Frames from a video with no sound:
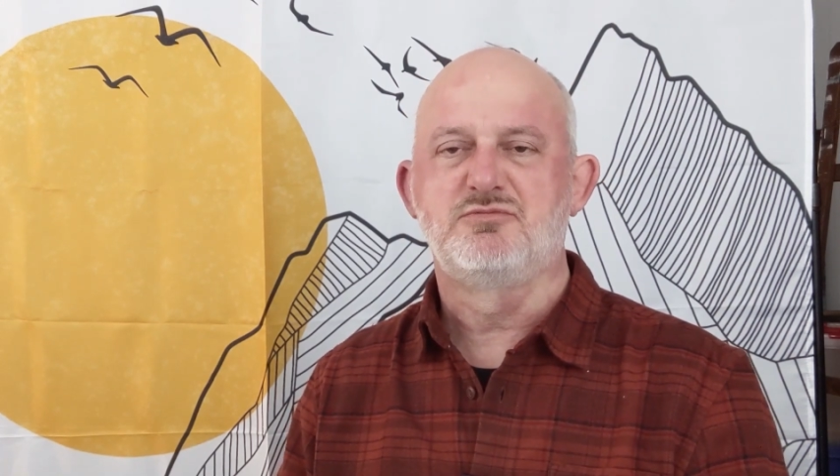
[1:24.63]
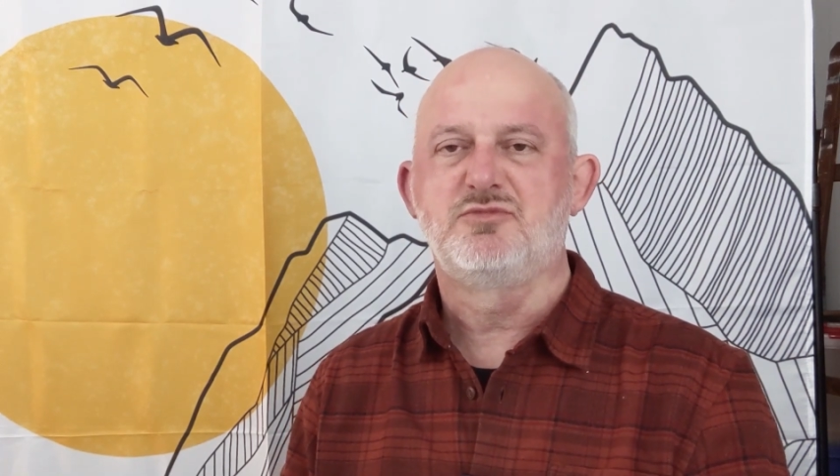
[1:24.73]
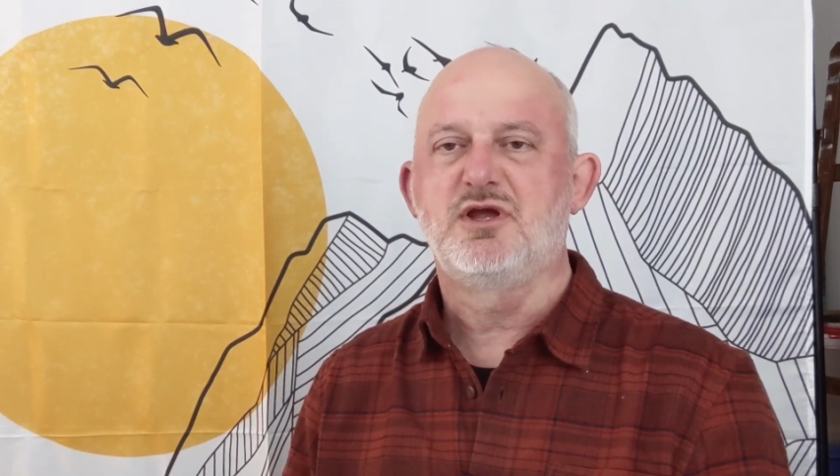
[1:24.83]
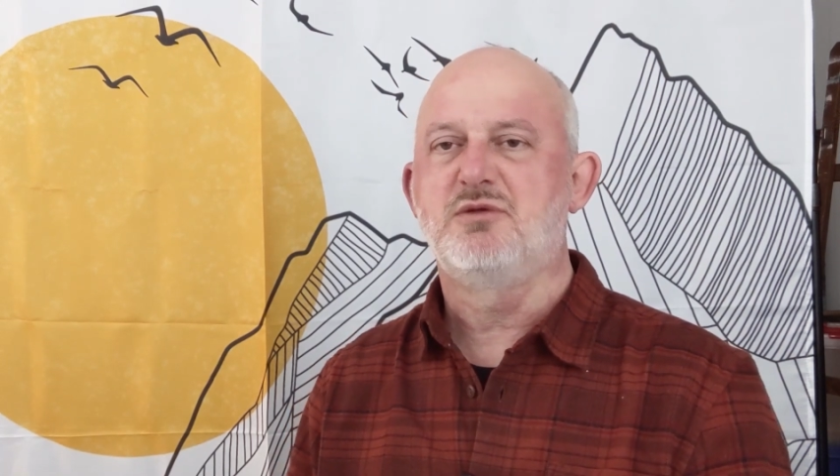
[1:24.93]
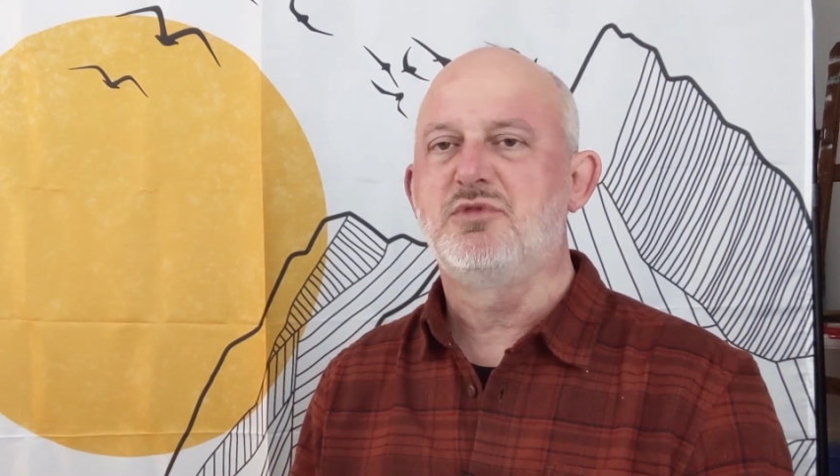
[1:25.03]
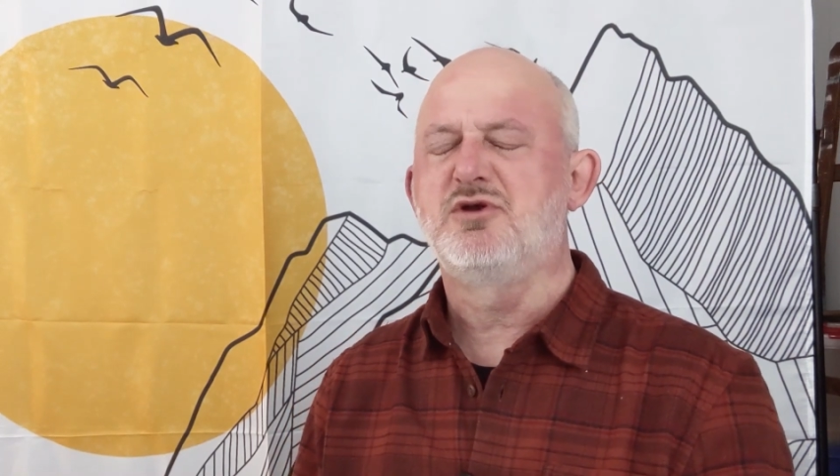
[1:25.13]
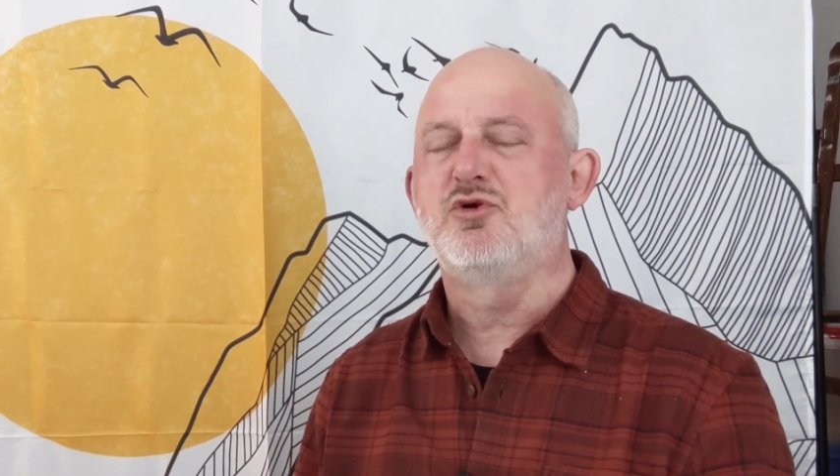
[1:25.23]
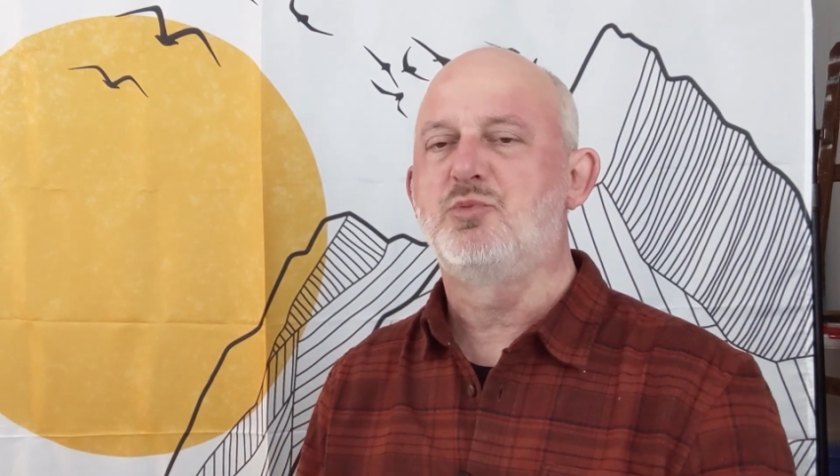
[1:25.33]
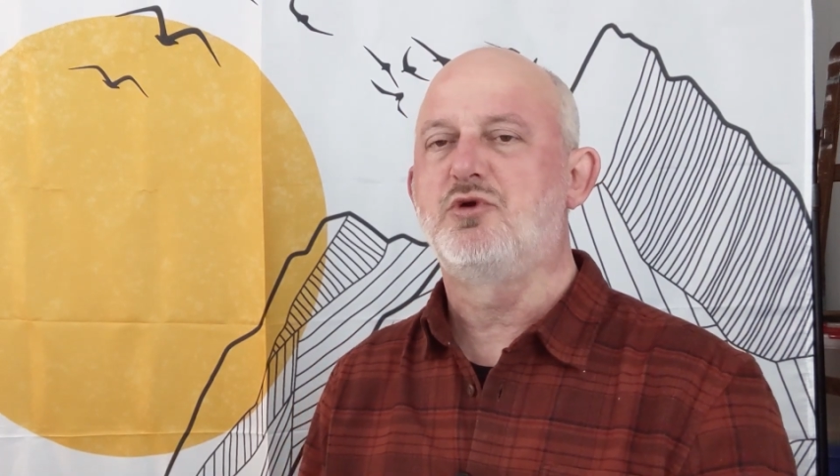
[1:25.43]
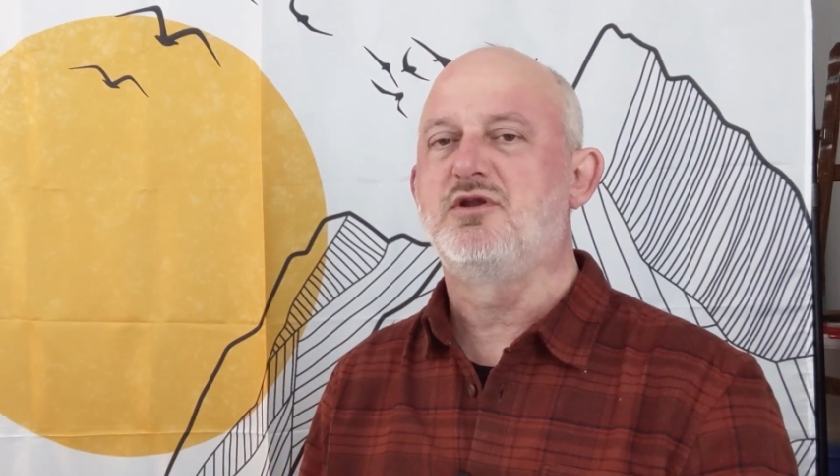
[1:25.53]
It can be
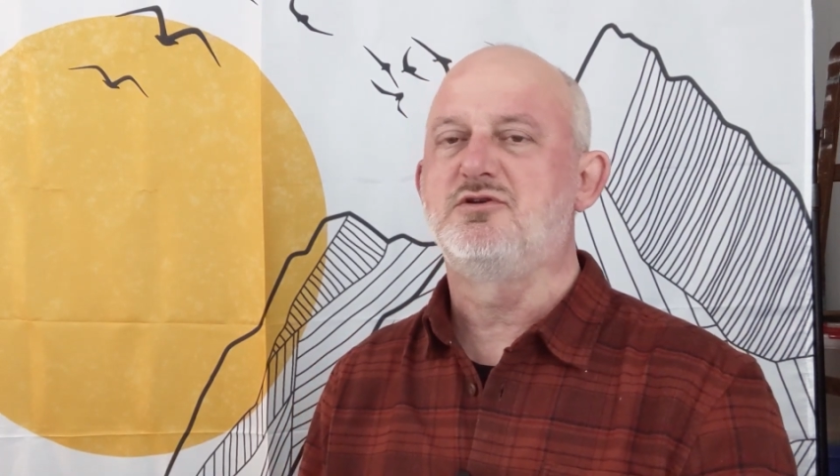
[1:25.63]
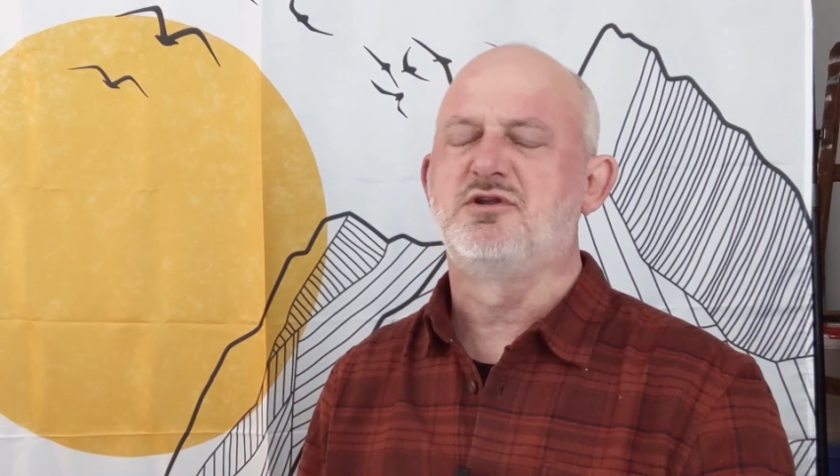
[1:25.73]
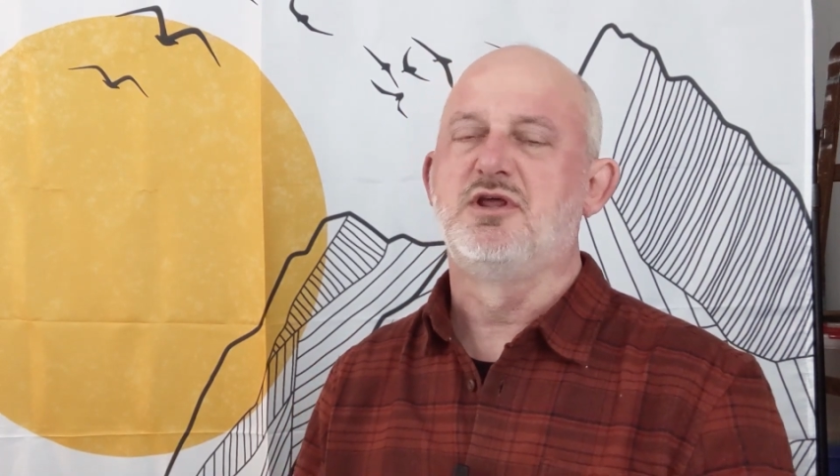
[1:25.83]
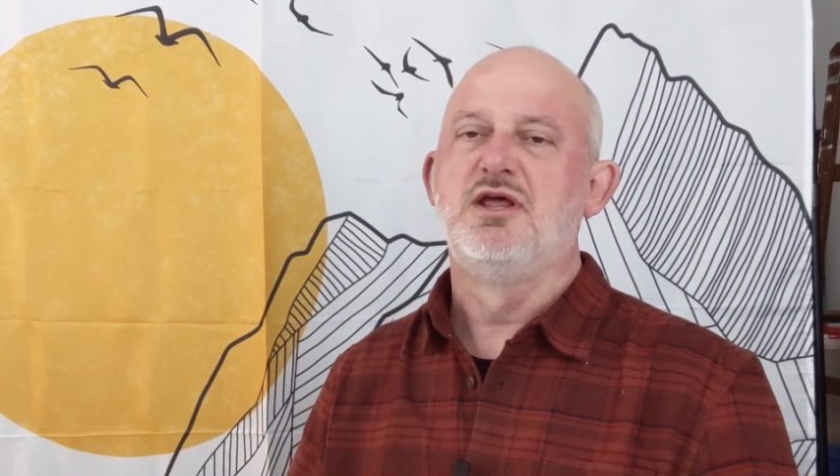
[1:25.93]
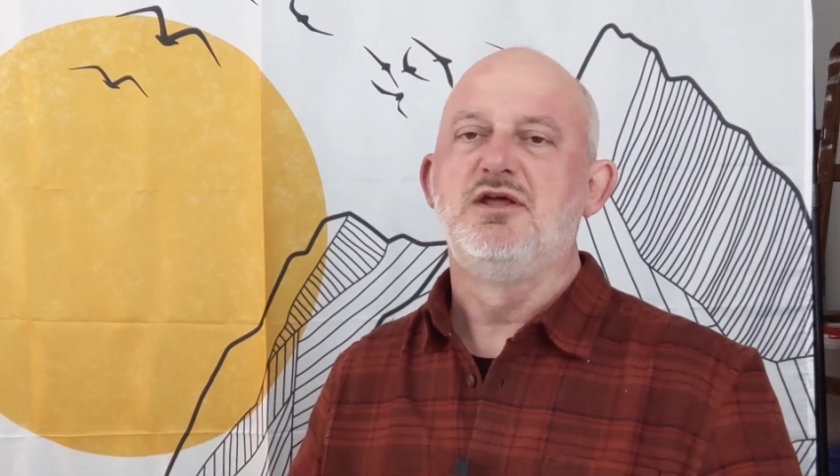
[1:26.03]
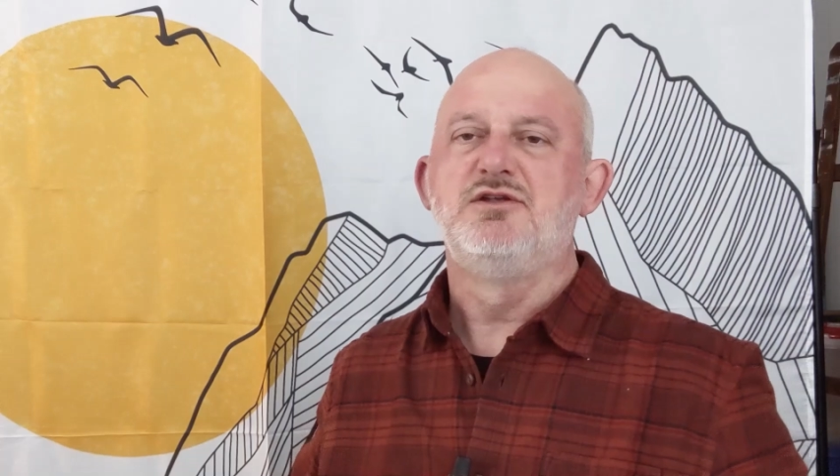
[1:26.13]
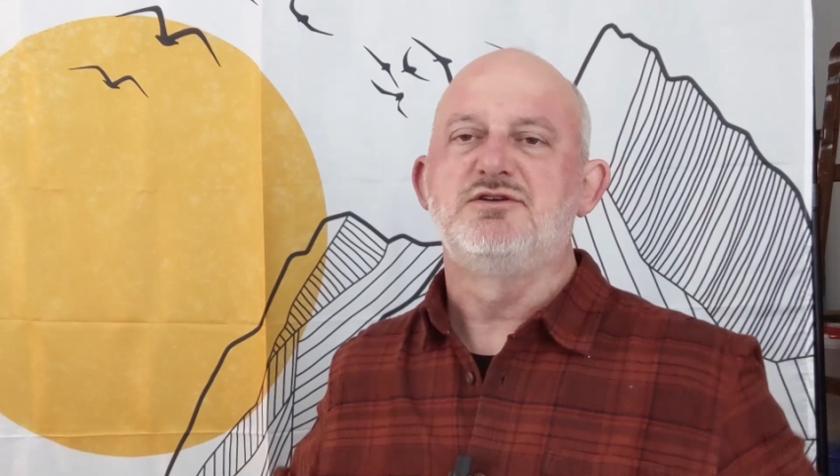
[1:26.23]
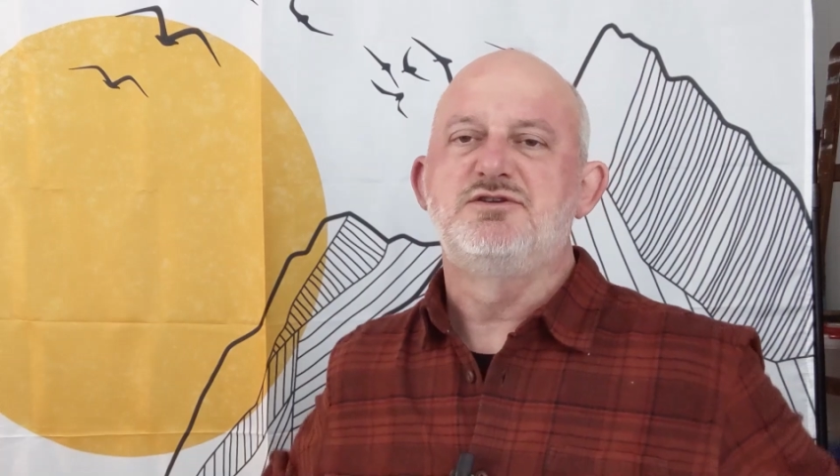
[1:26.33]
incorporated just